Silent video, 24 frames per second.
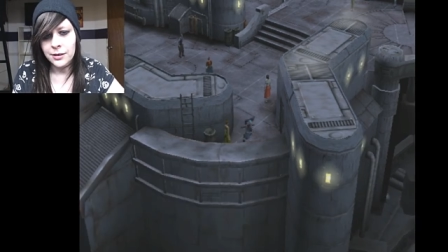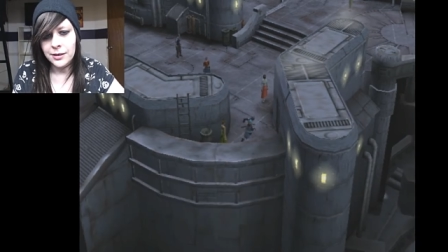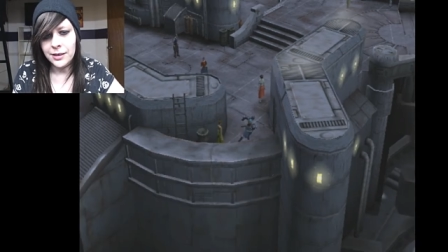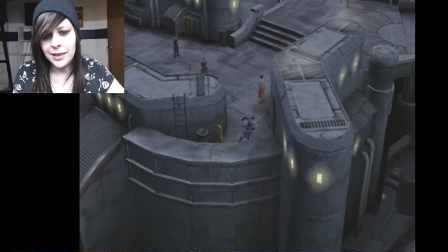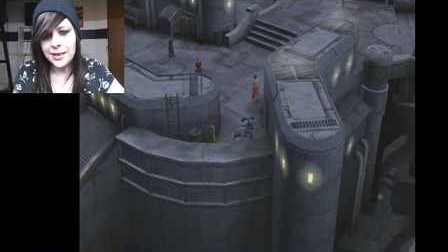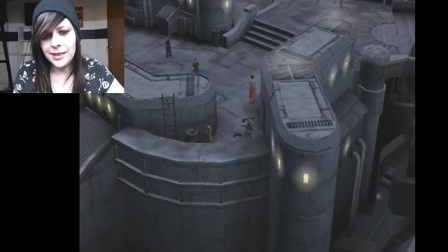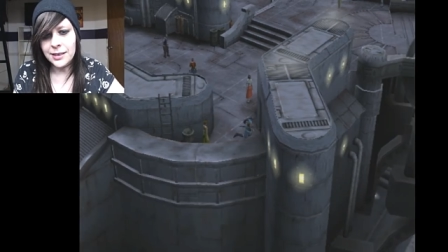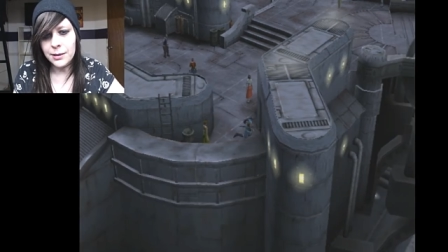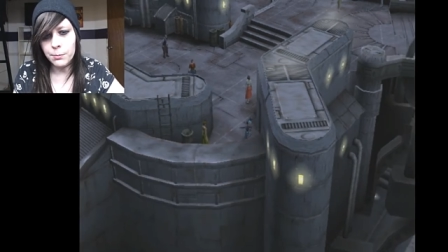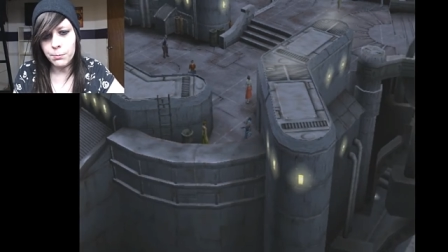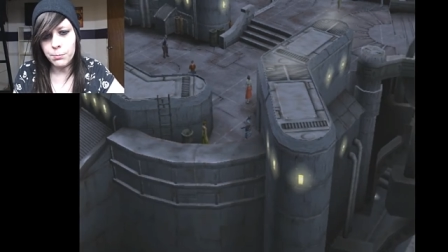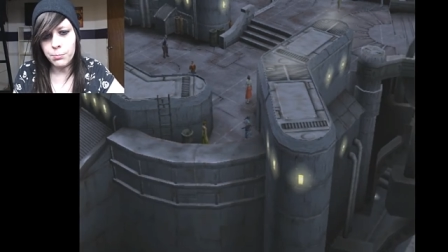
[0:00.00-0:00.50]

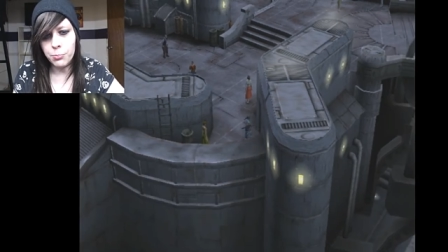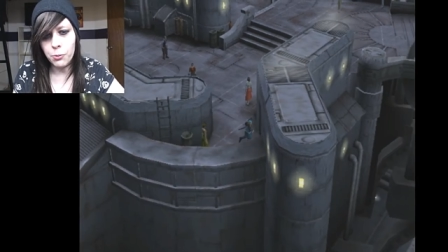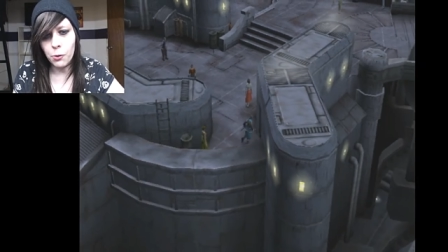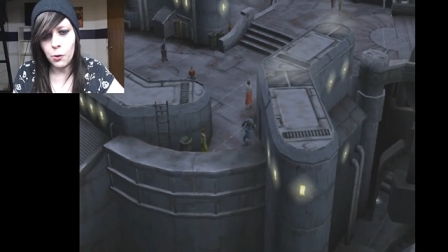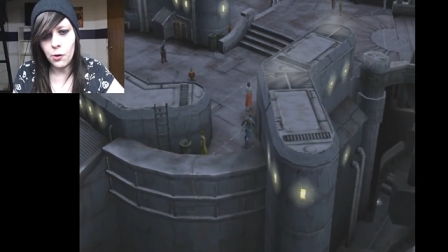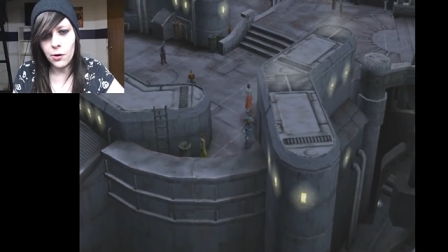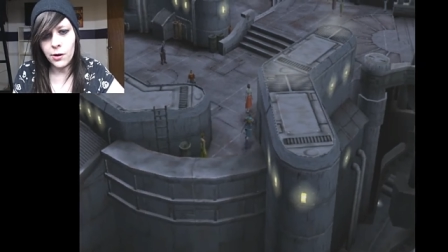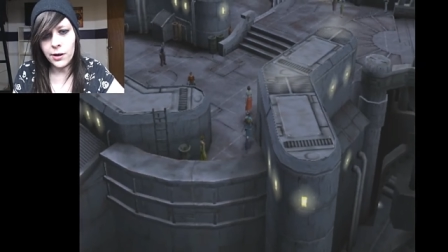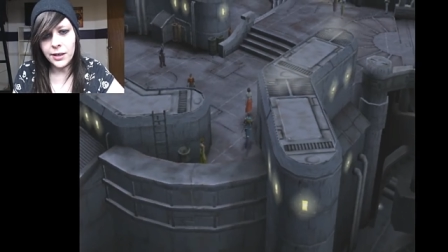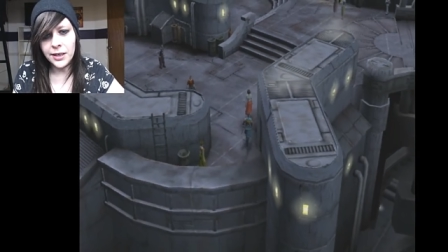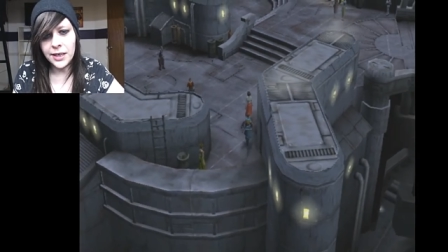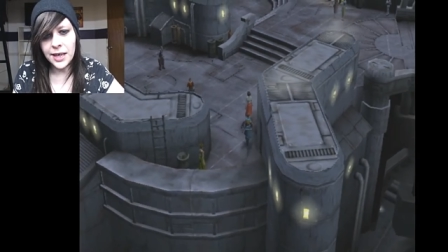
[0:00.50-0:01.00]
That's a
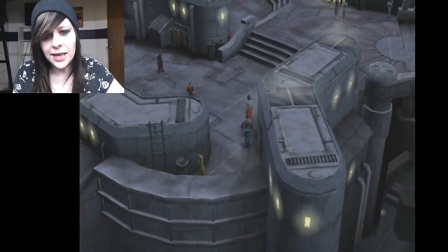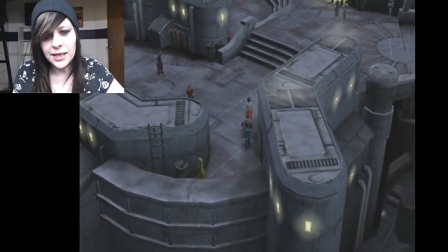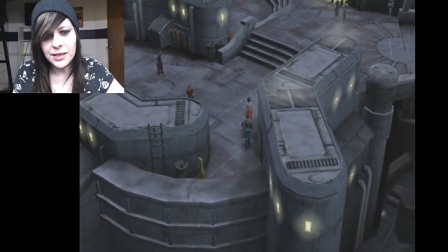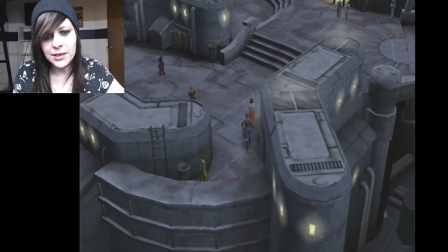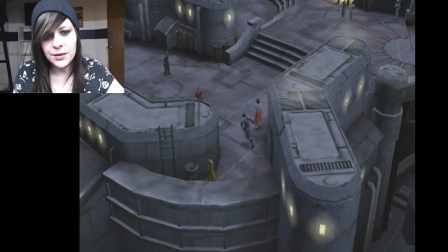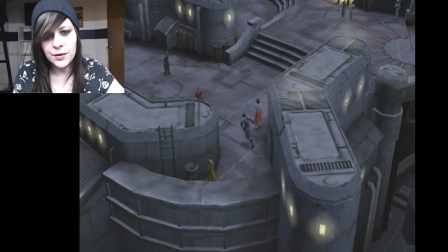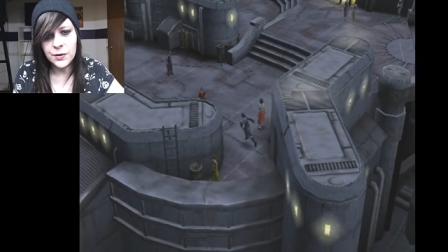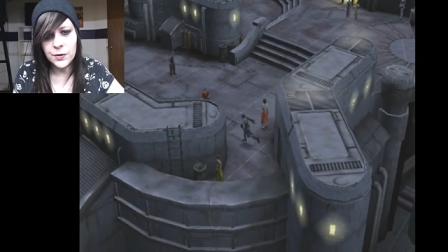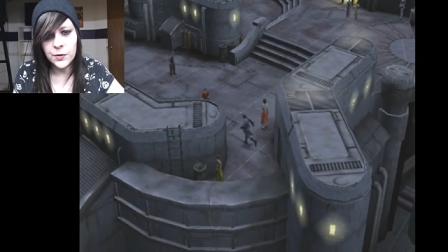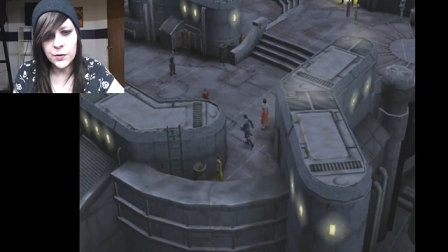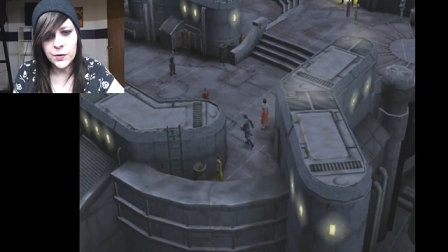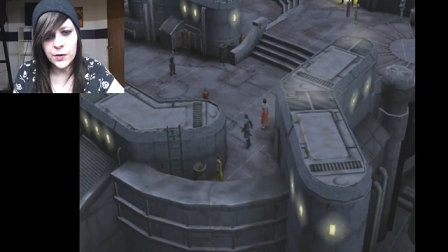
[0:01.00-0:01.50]

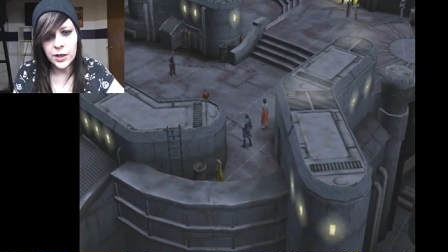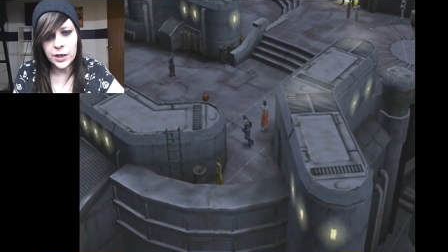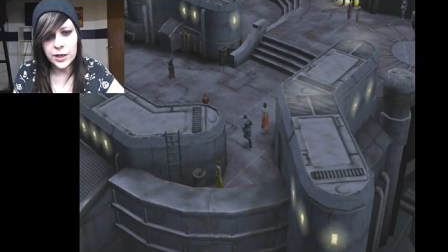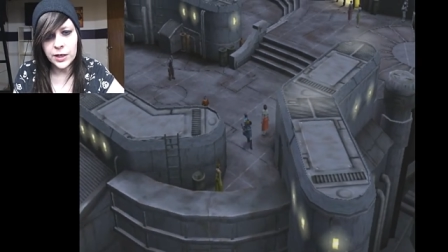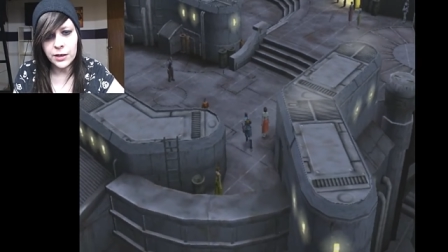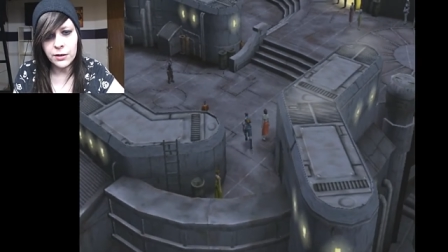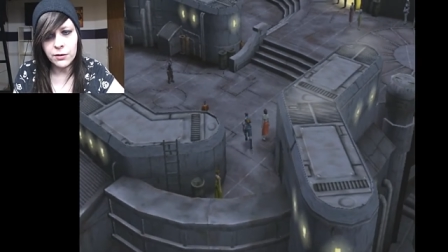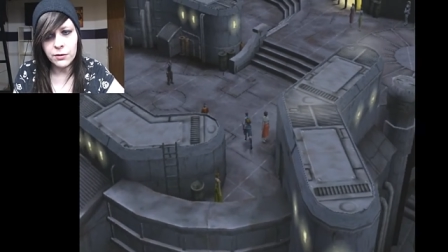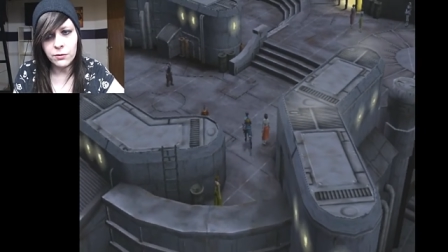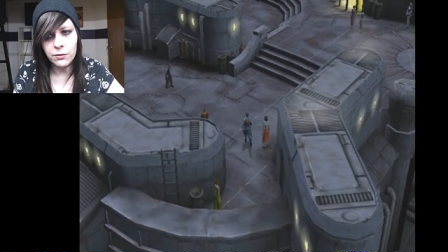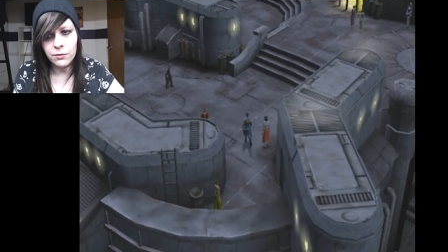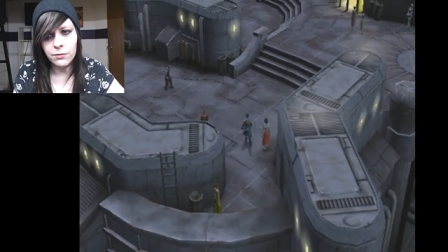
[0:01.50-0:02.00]
boring-ass
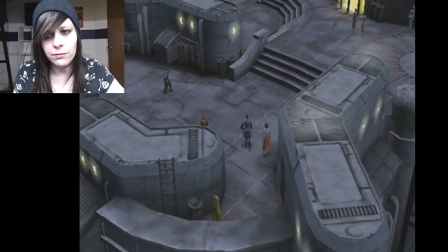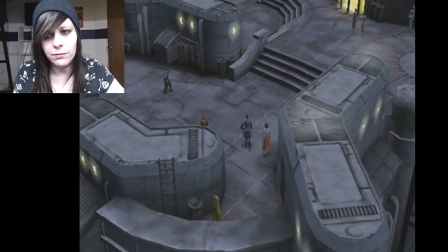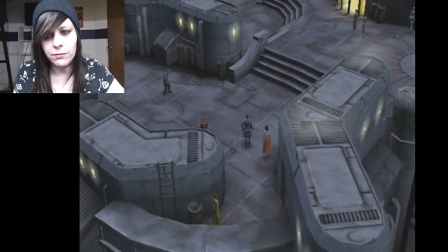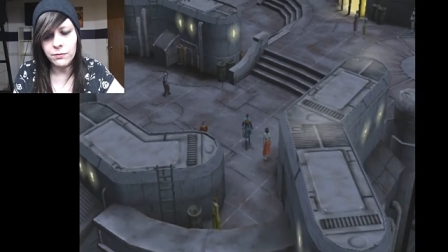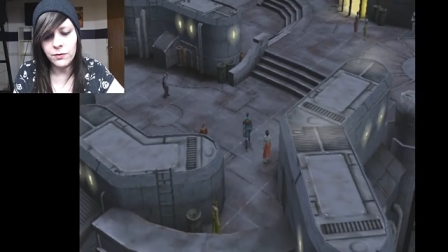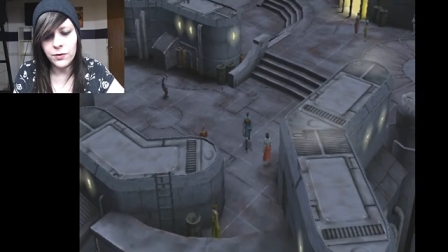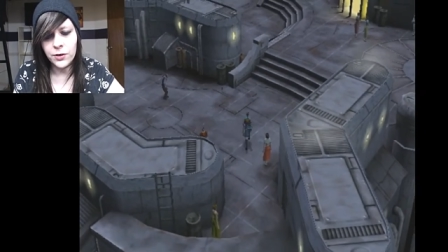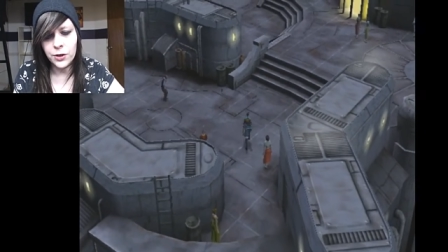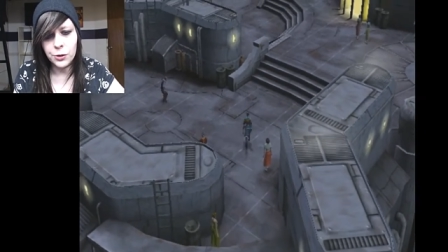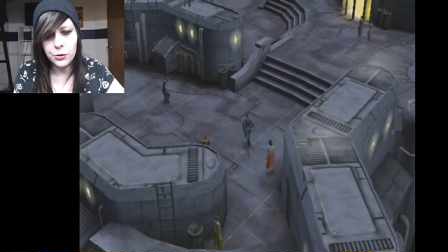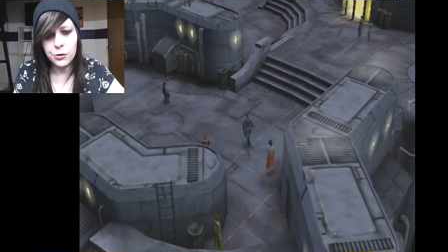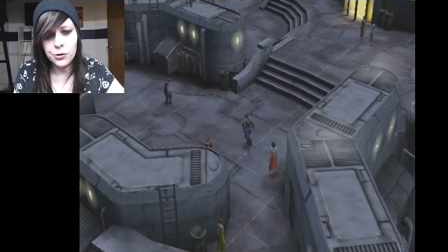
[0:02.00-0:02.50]
fucking
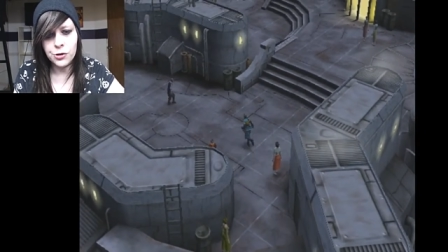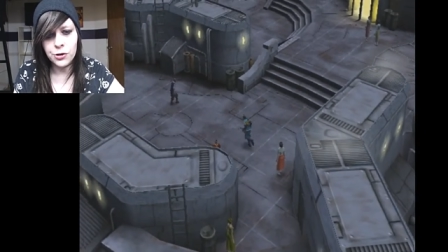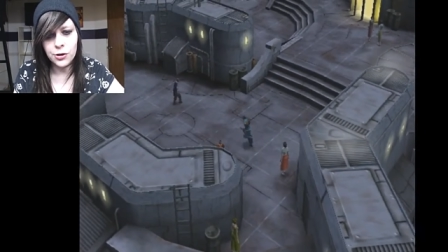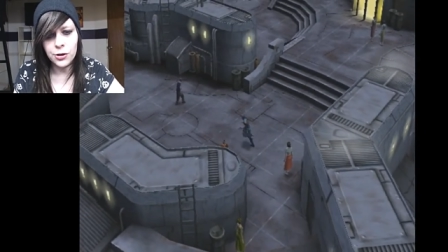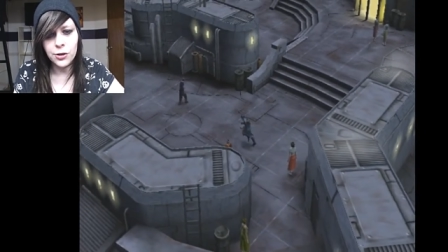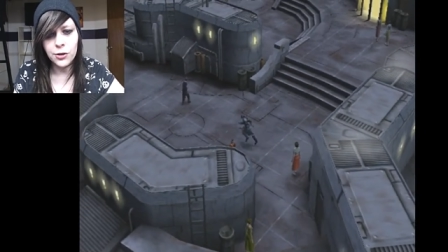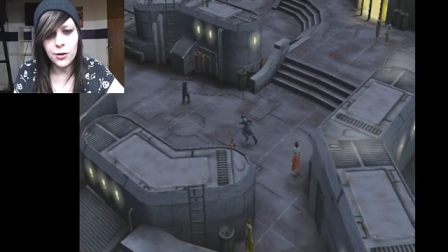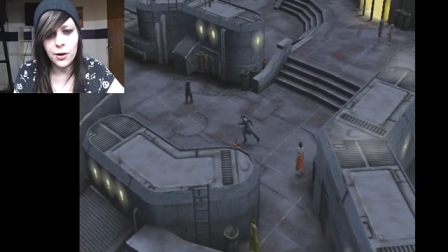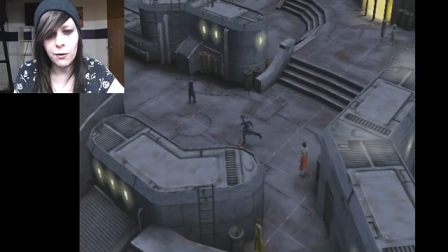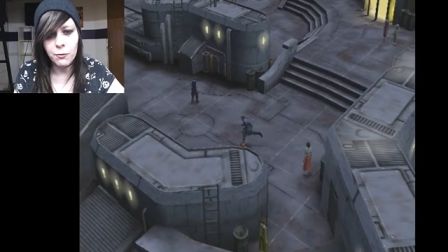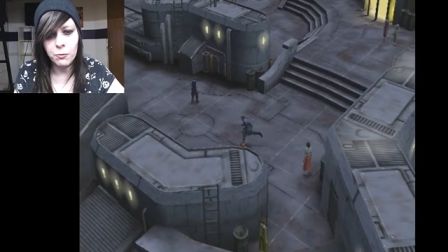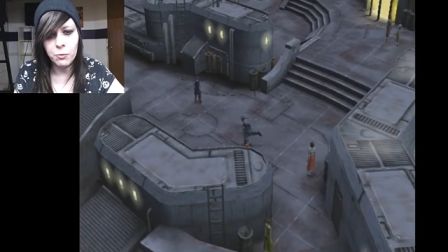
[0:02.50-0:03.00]
future
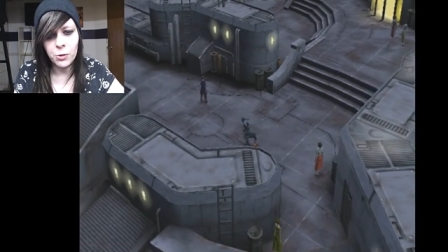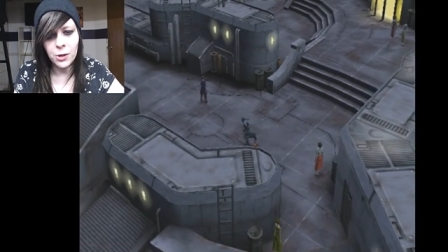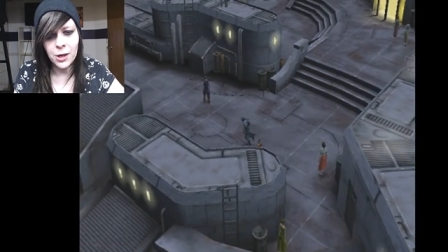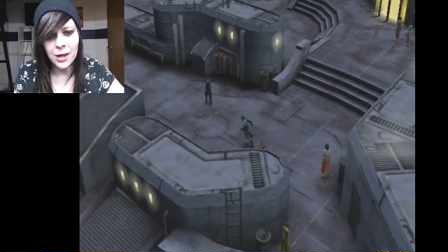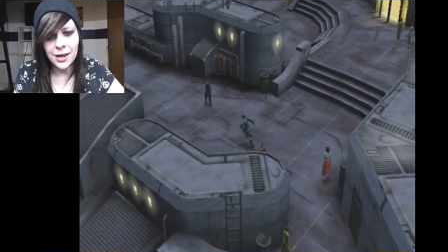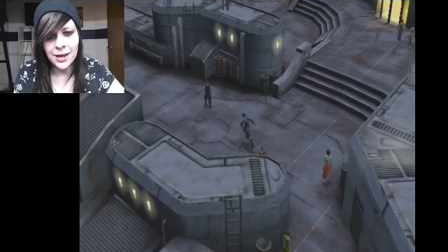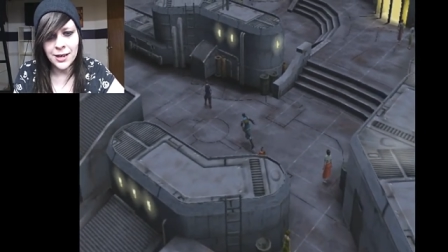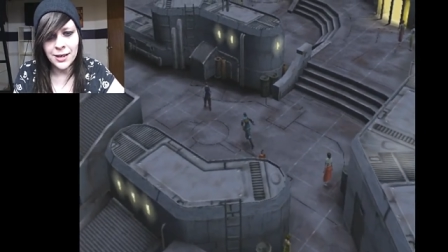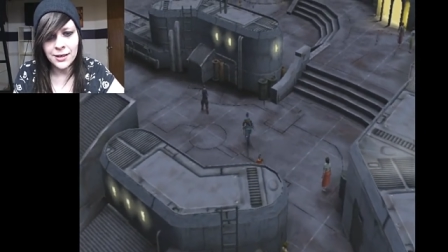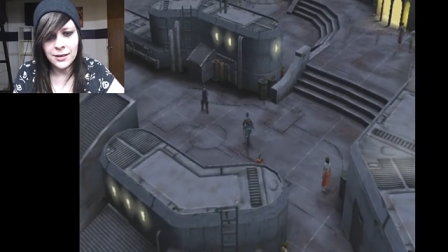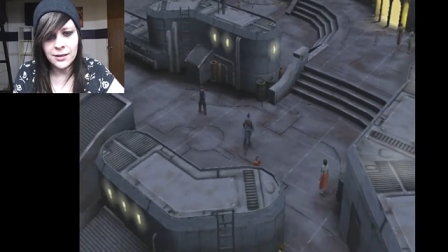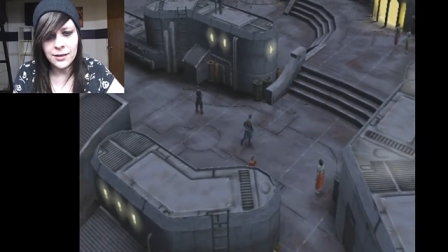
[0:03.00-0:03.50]
you have
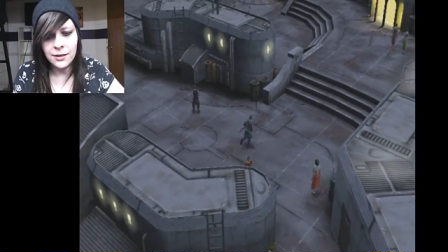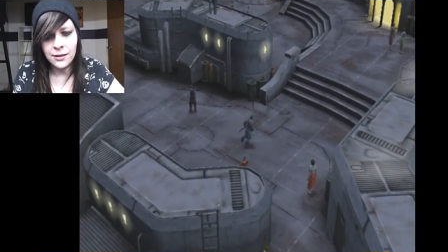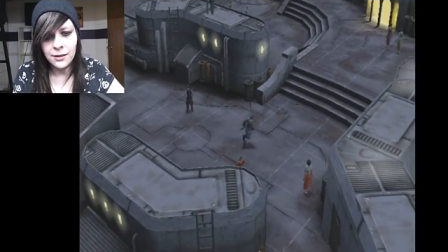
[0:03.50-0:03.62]
planned.